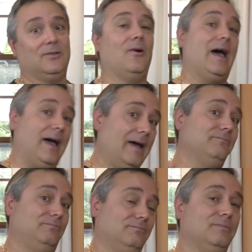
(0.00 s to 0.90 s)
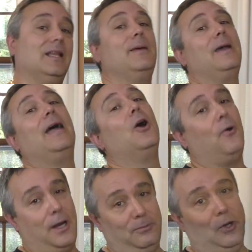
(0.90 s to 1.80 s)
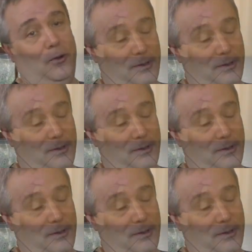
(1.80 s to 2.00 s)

So believe me, I know what I'm doing,